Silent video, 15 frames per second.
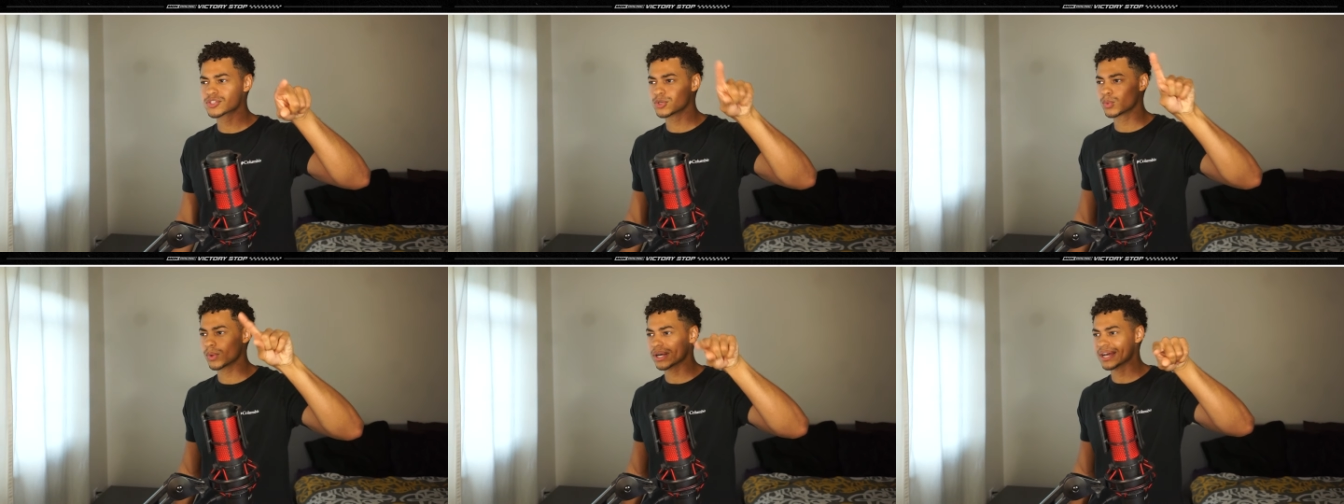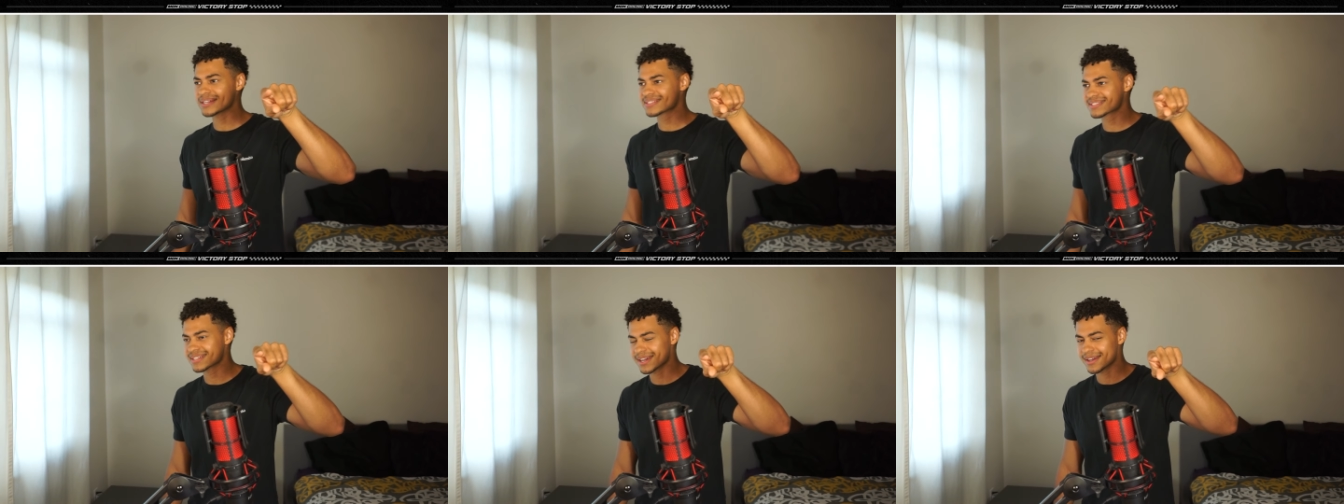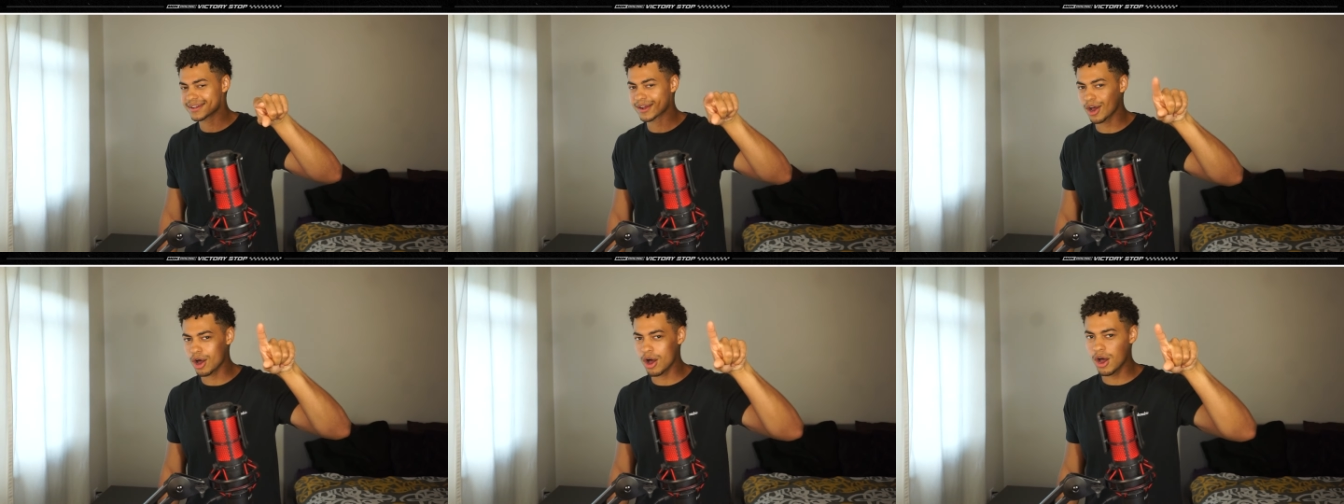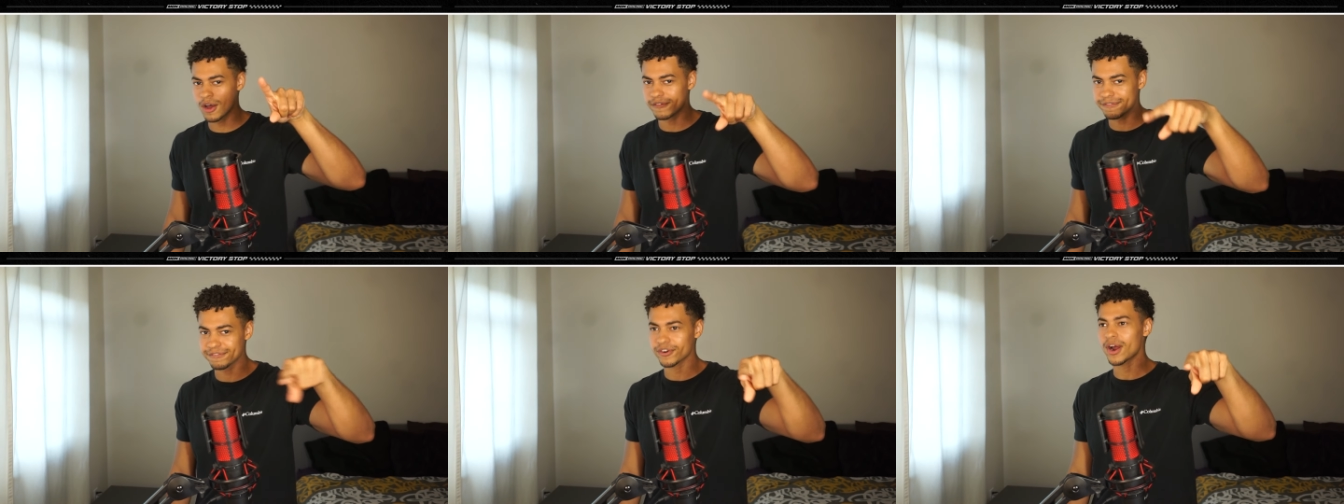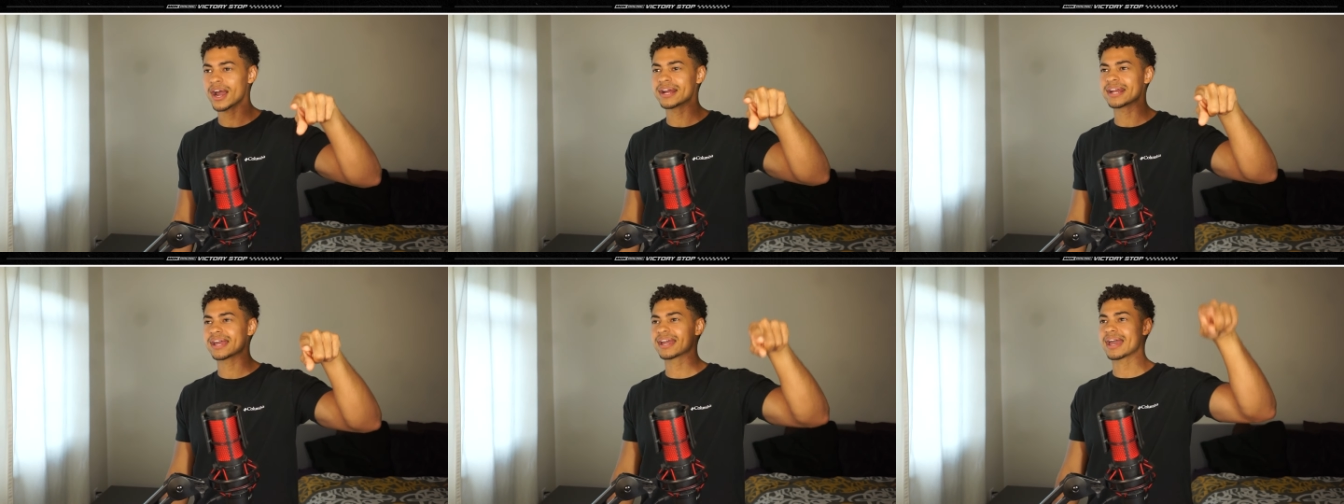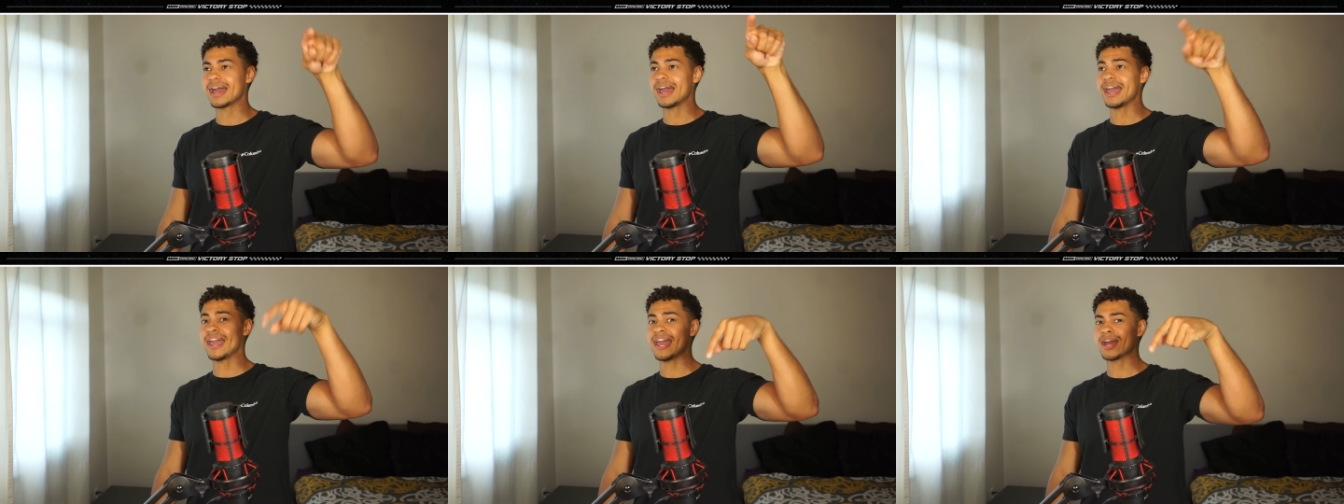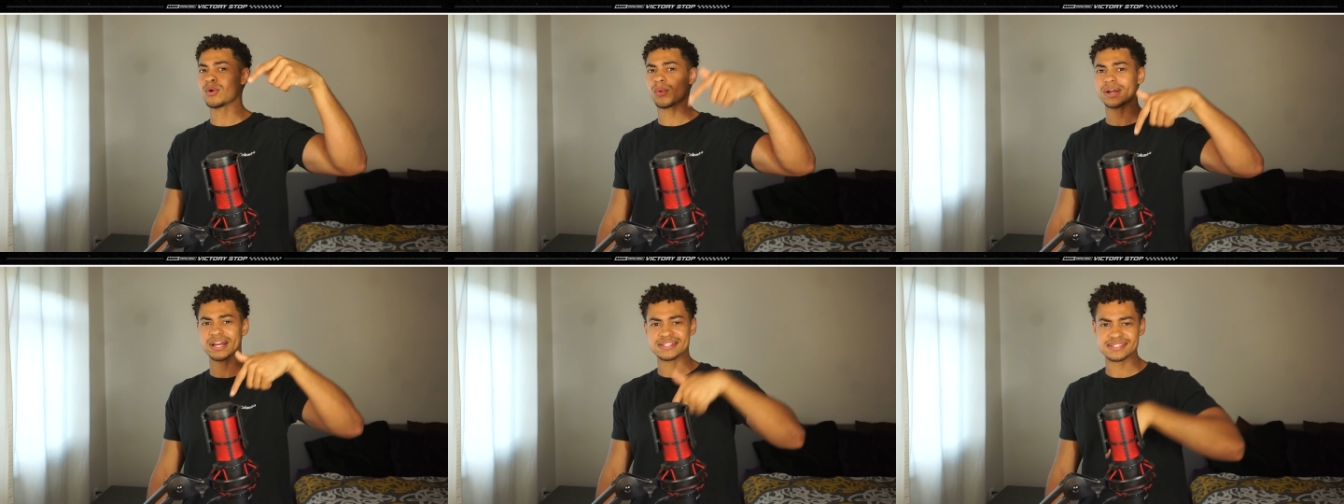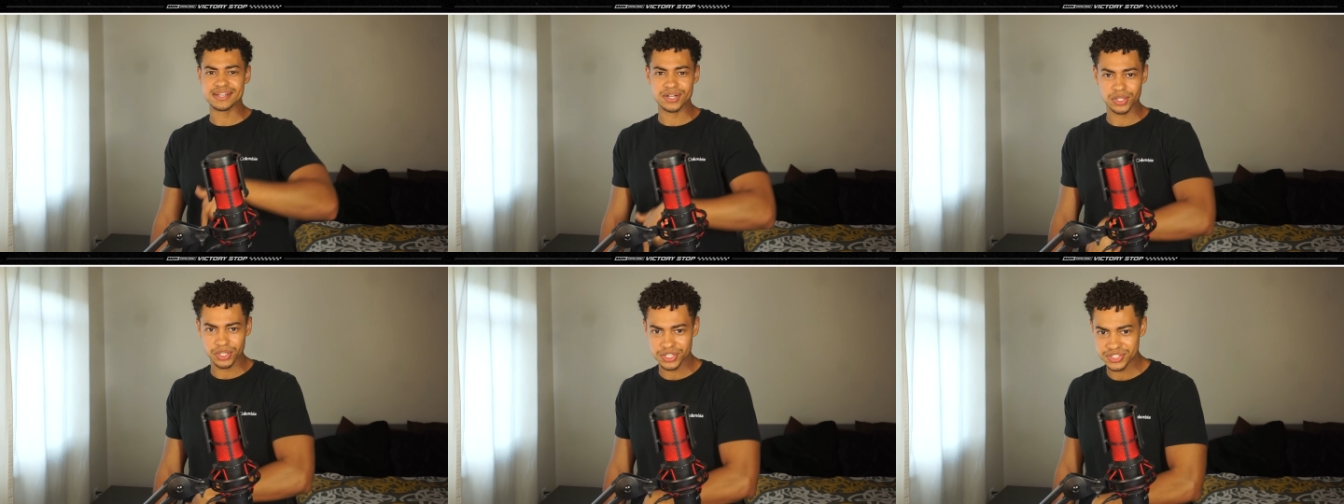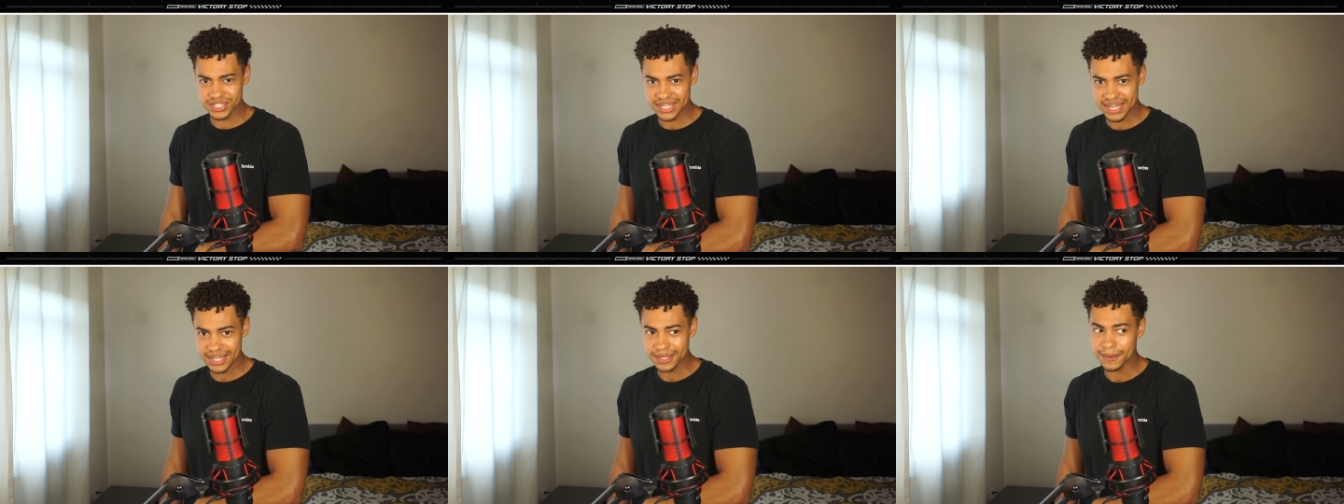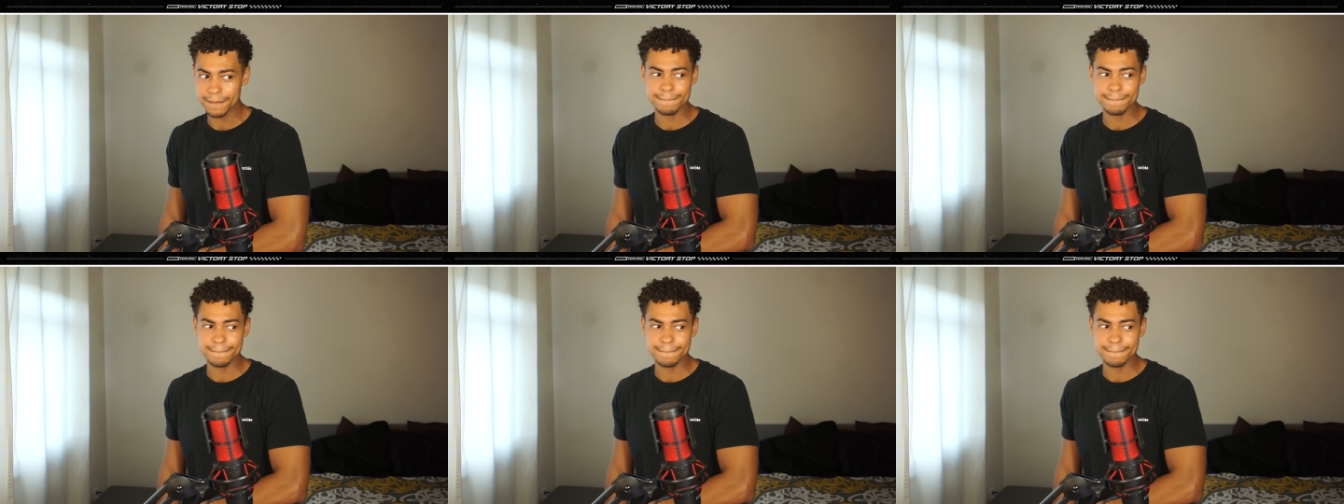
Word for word: to what I said on Friday and what I said earlier today?